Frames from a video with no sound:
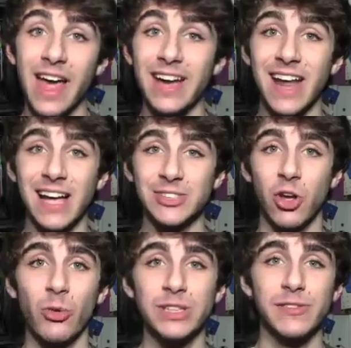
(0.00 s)
And as
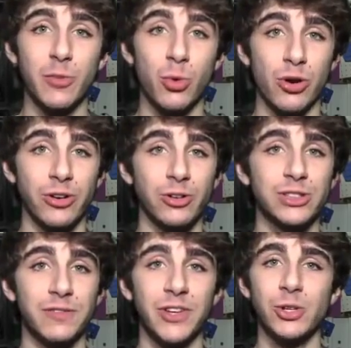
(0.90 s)
always, for more
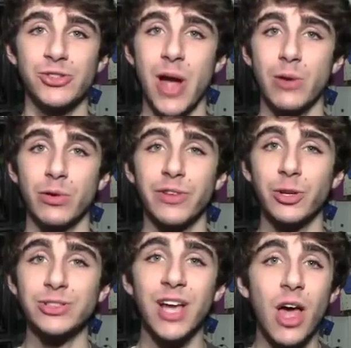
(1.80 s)
news, views, and
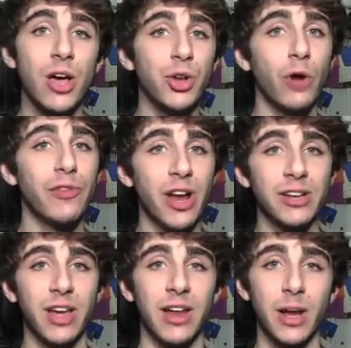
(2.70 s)
reviews, don't
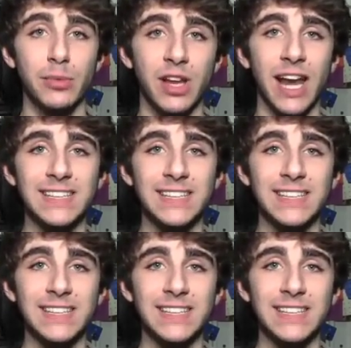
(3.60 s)
forget to hit up